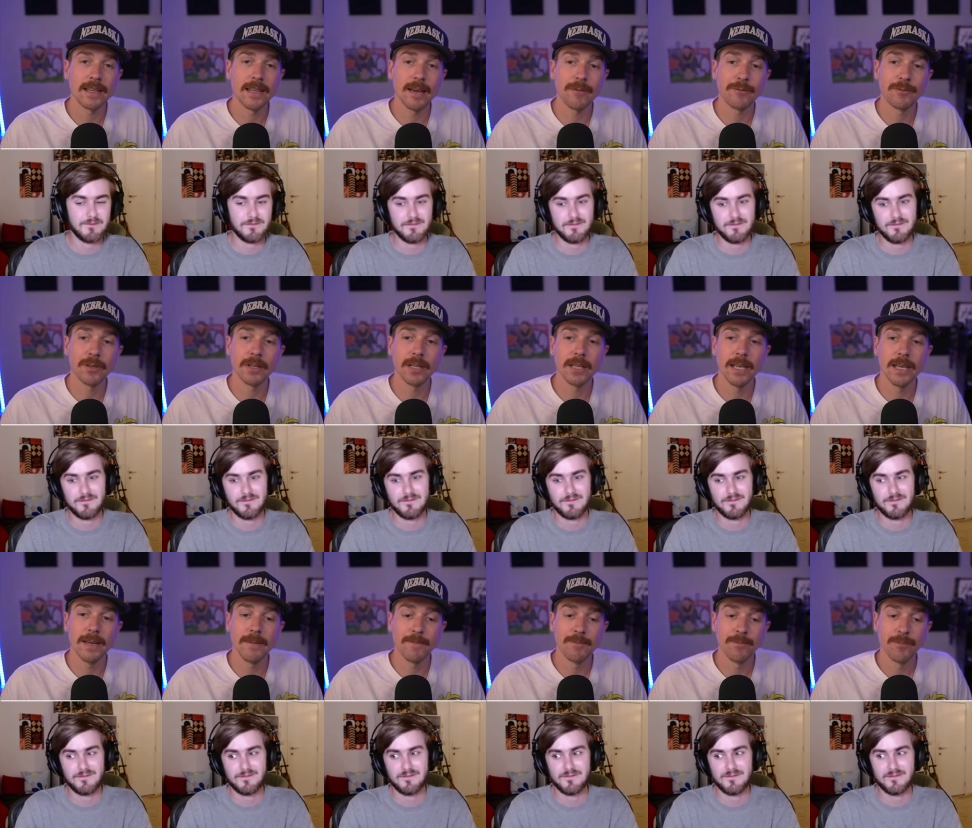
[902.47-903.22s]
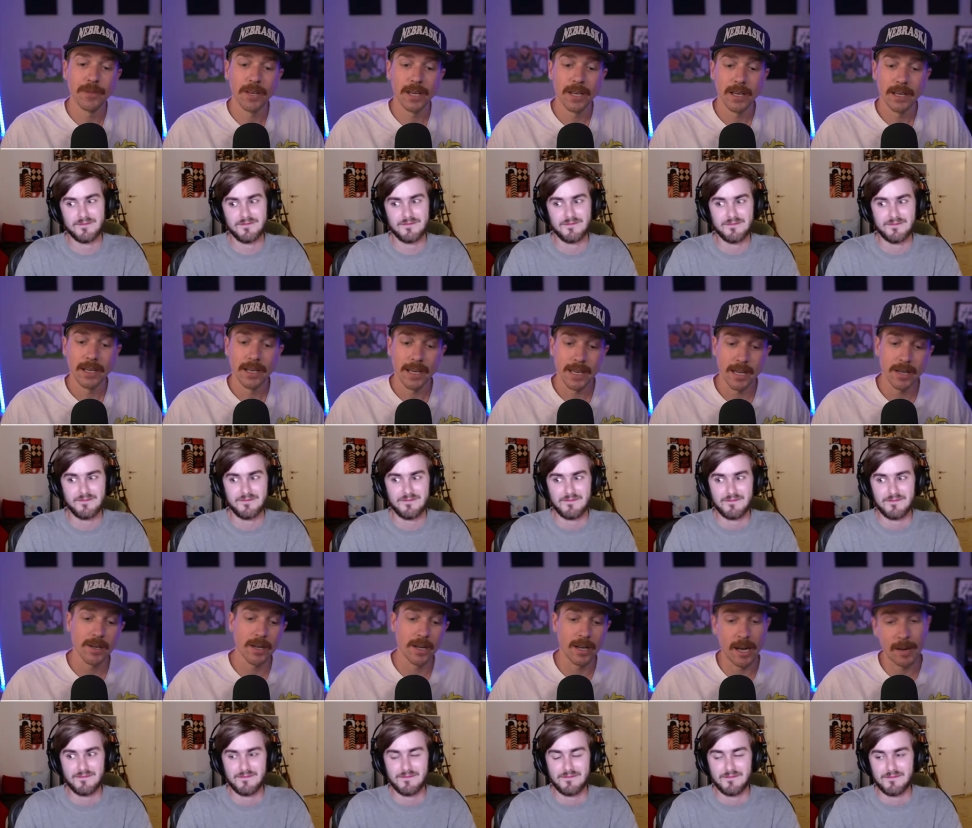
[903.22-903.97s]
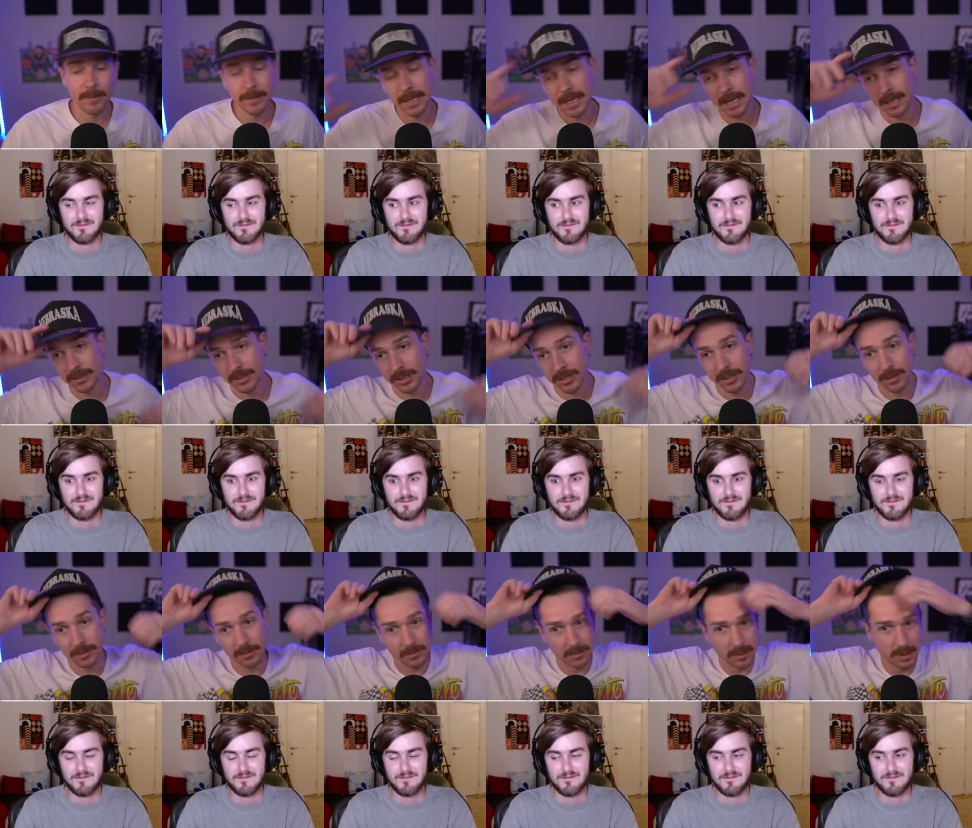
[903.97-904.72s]
Speaker 1: definitely here. I mean, I'll
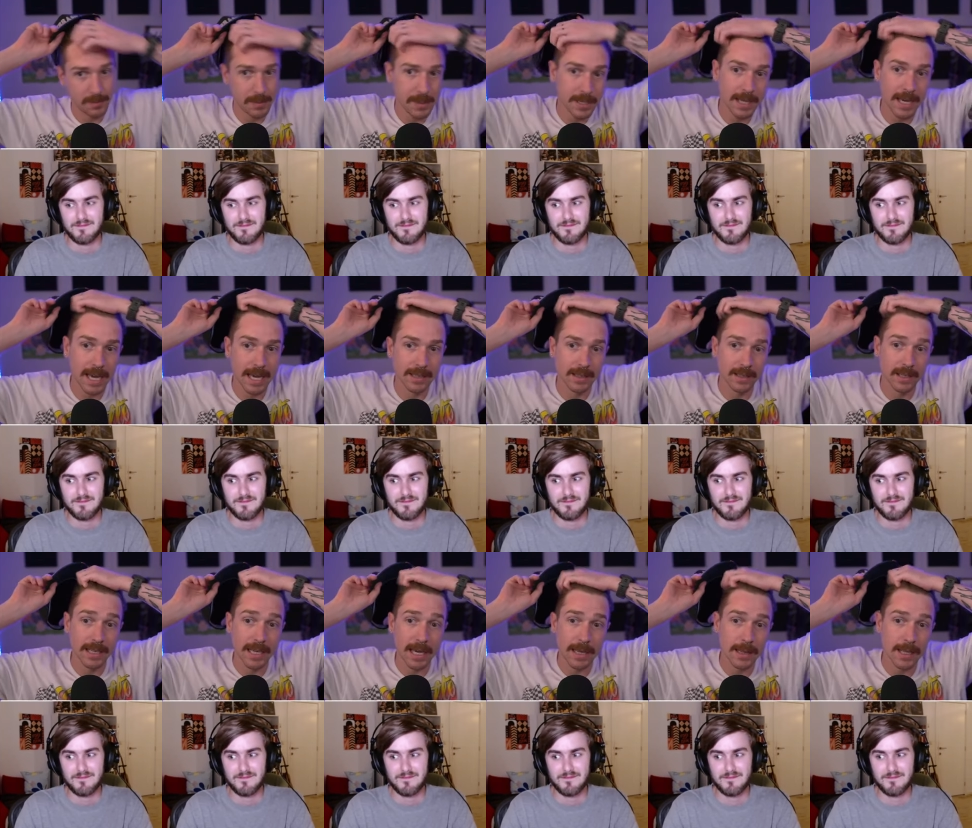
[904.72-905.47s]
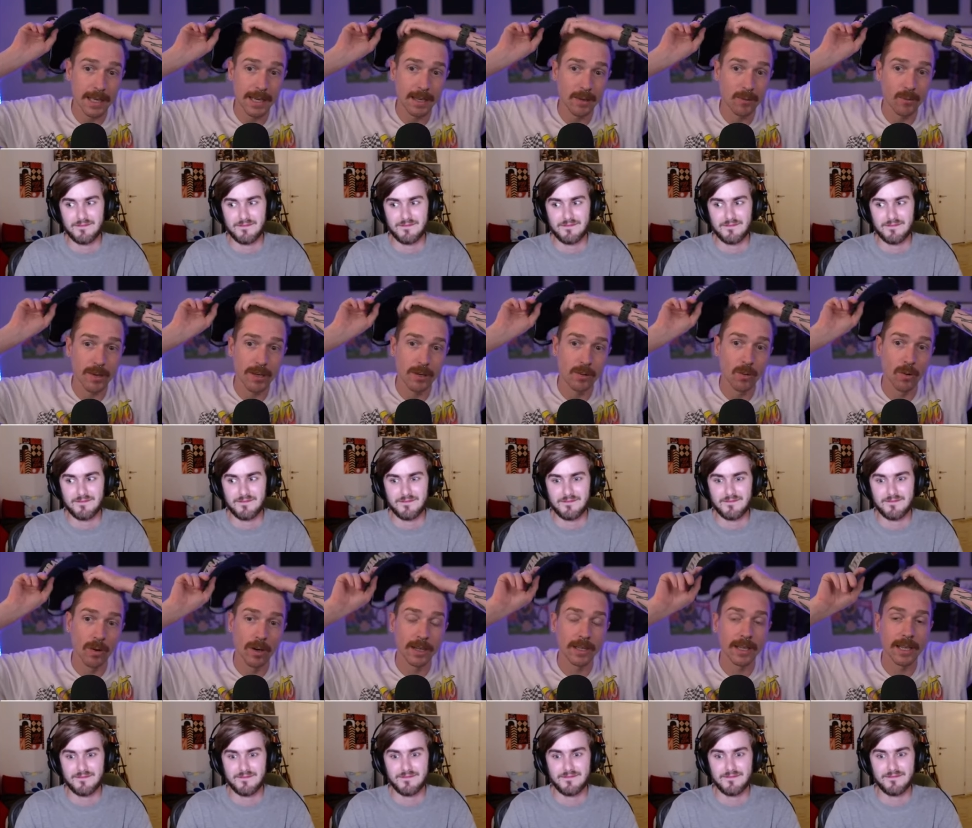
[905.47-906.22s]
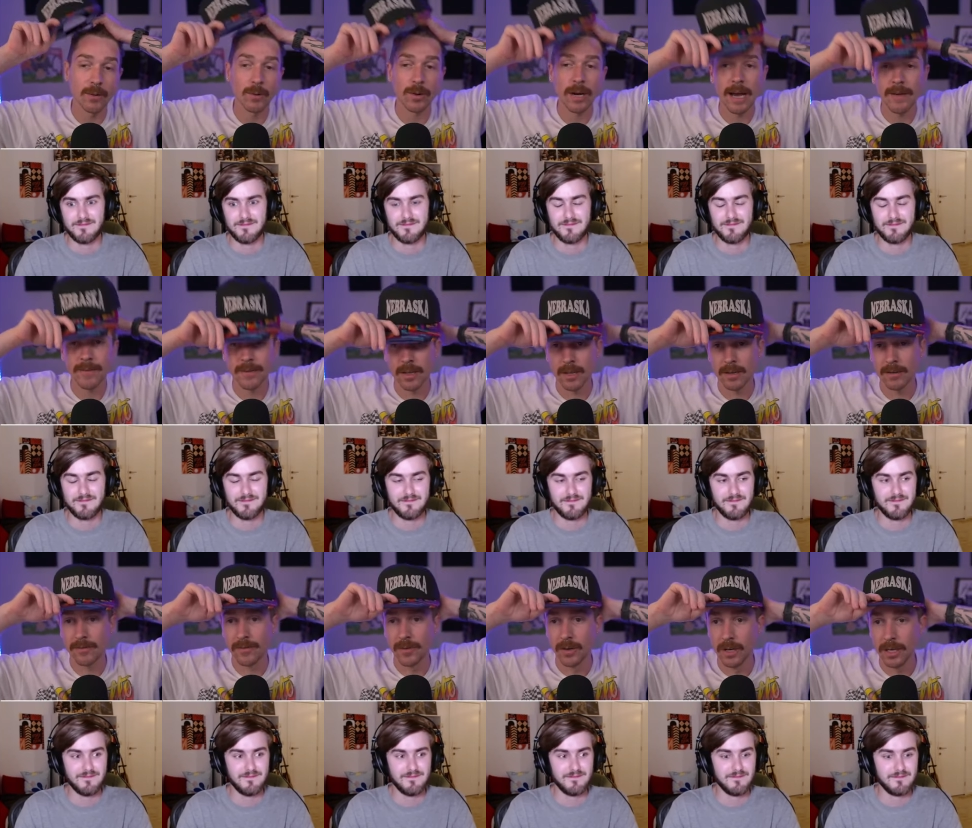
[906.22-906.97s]
just speak candidly. I think in week one, they were having a
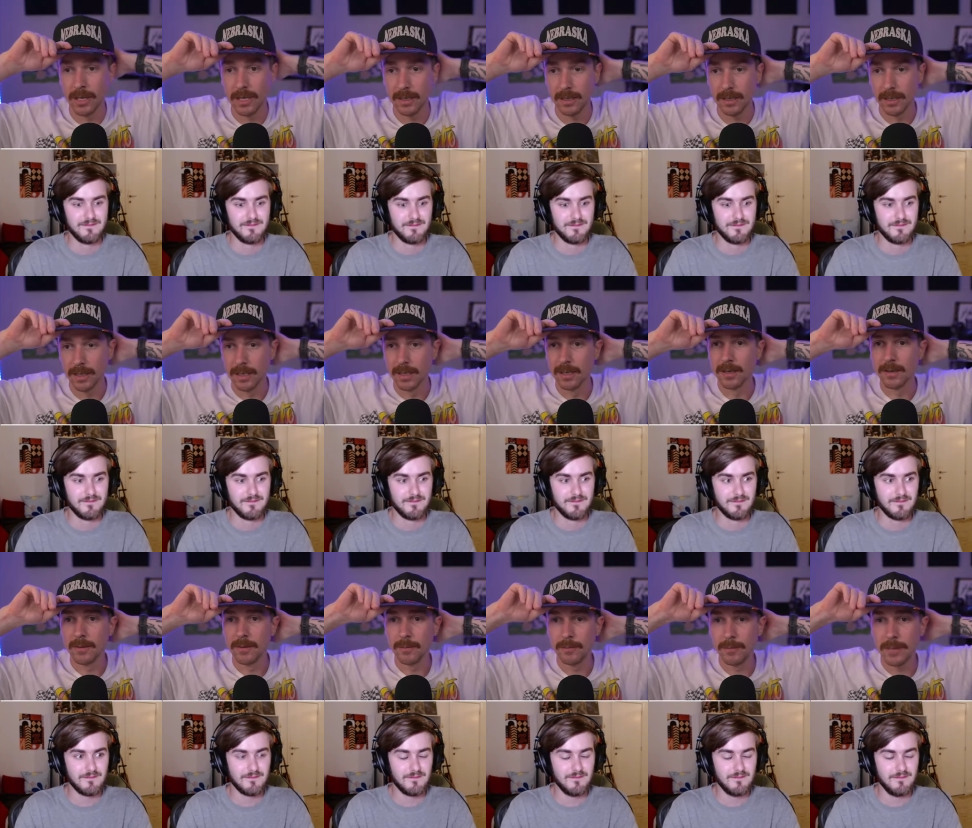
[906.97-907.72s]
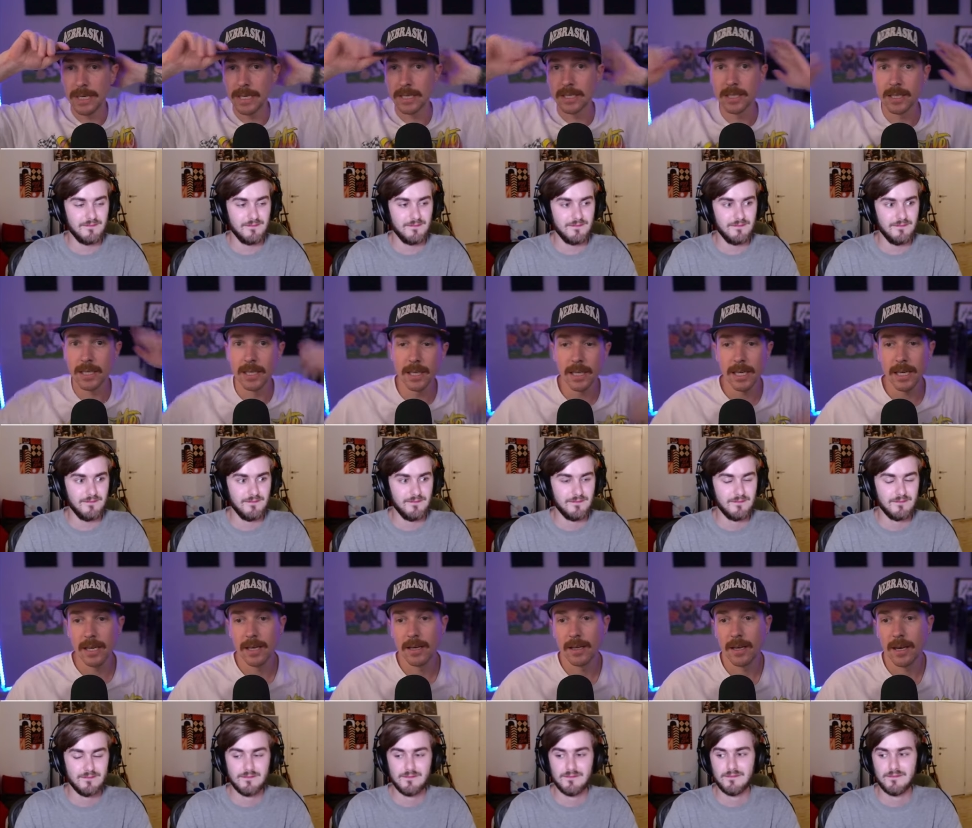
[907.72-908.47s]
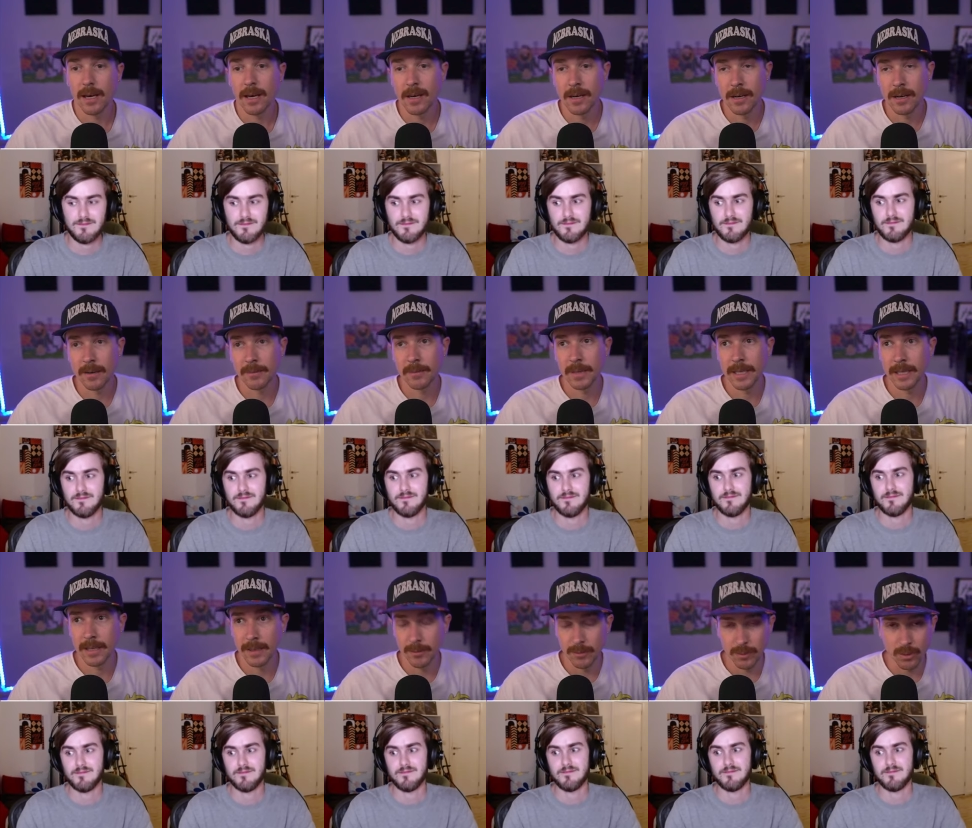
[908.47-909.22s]
lot of fun being silly. They
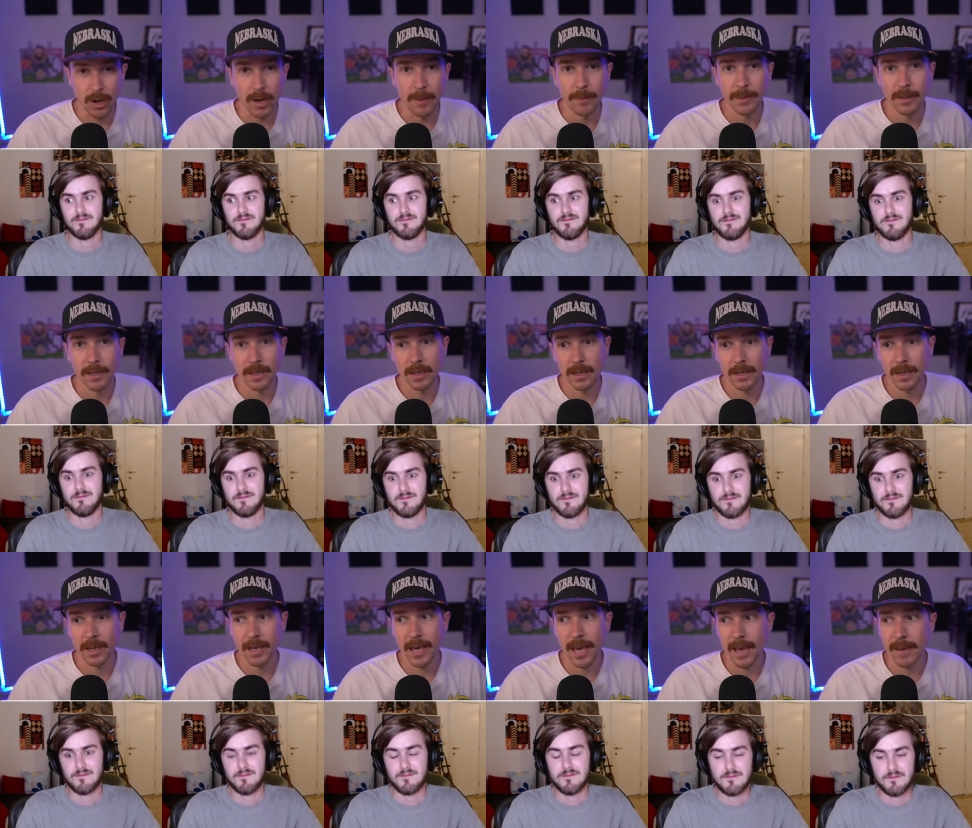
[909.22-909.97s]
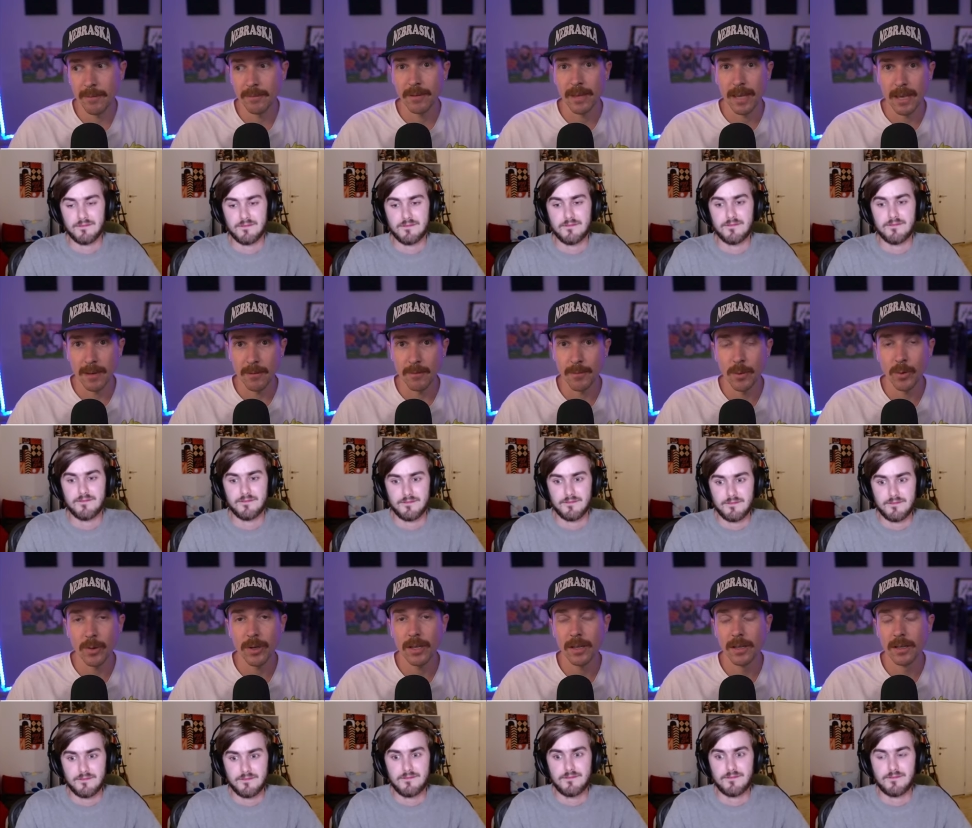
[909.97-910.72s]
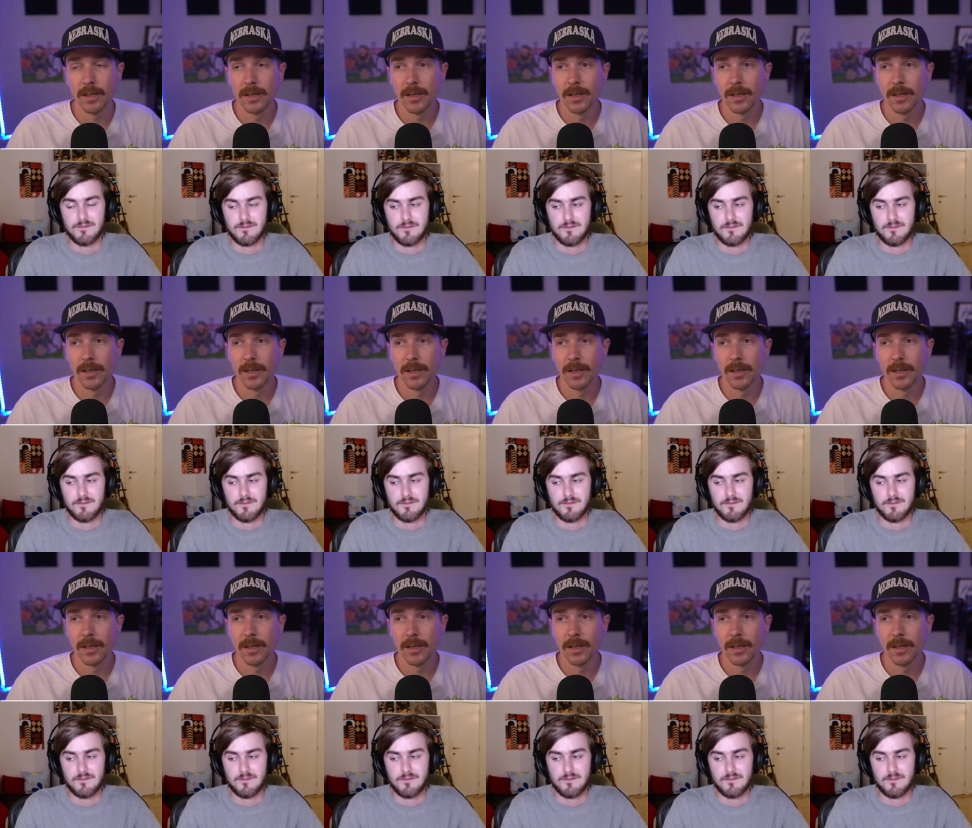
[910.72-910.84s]
ended up dropping a game to Endpoint.